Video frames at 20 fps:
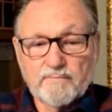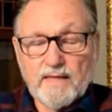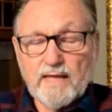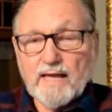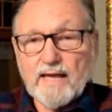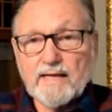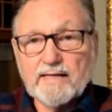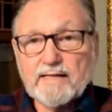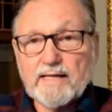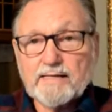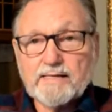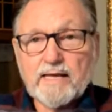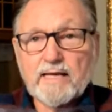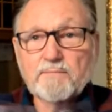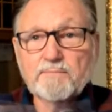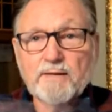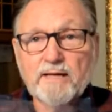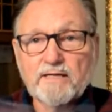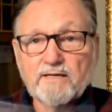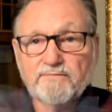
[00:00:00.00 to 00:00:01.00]

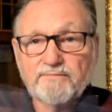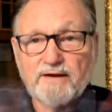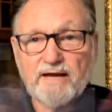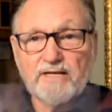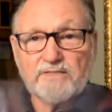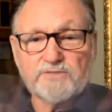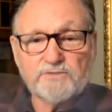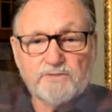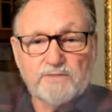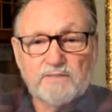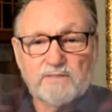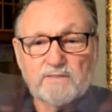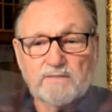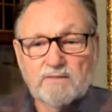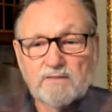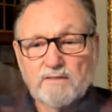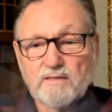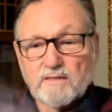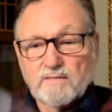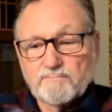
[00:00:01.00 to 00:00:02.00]
888 Manufacturing,
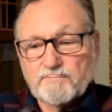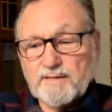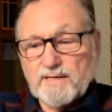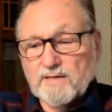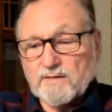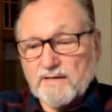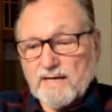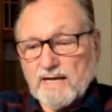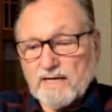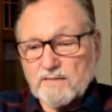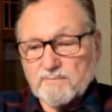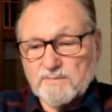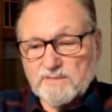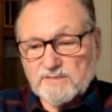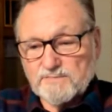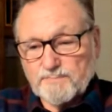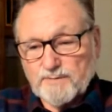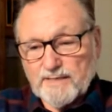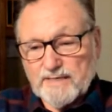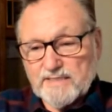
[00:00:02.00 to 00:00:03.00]
Peter
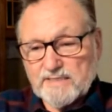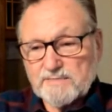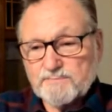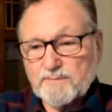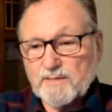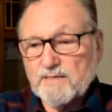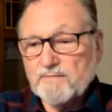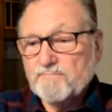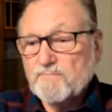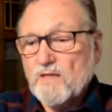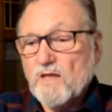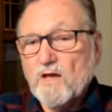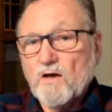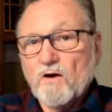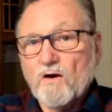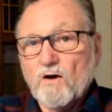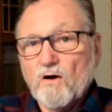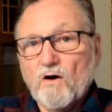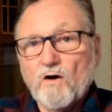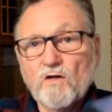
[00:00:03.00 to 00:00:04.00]
Ackerman's place, but
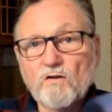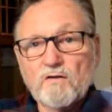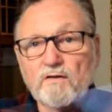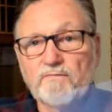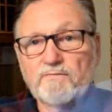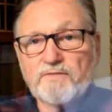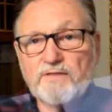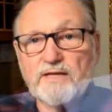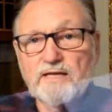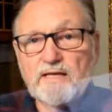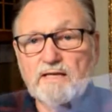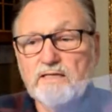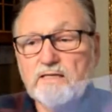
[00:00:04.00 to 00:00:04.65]
all of the